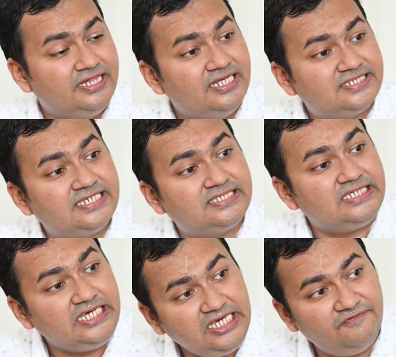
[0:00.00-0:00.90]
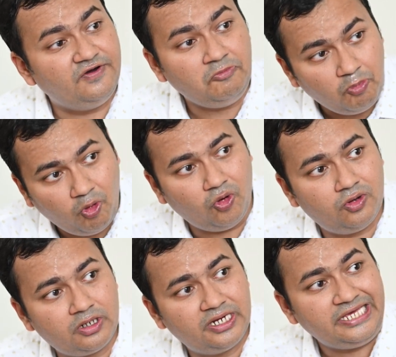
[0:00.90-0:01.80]
This is even
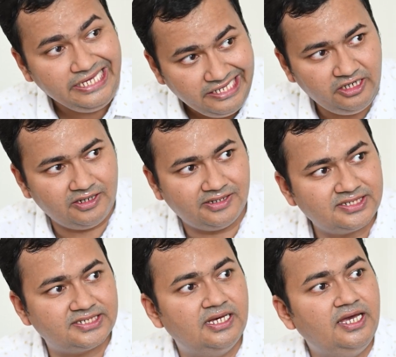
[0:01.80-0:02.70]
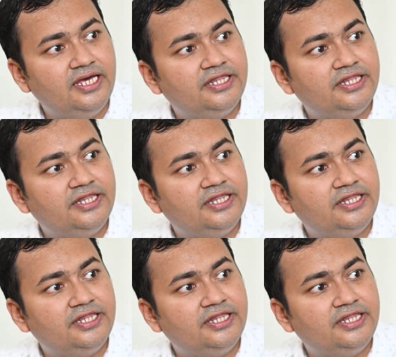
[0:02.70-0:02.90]
more heinous